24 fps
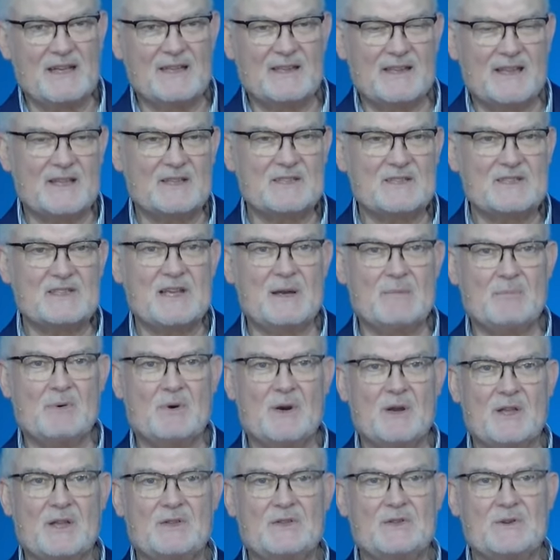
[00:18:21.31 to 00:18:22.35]
that
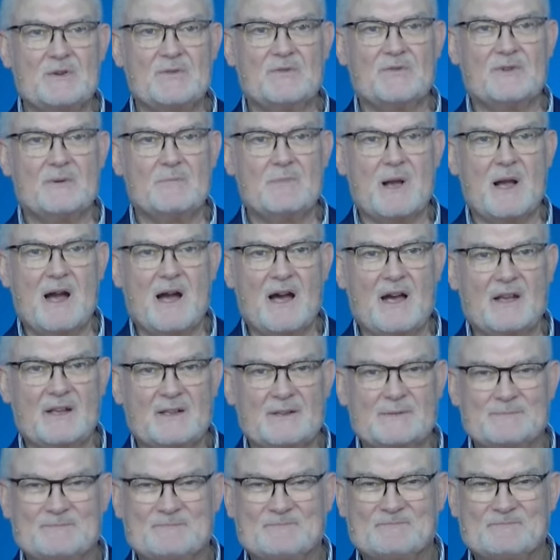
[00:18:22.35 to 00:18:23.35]
separate you from God.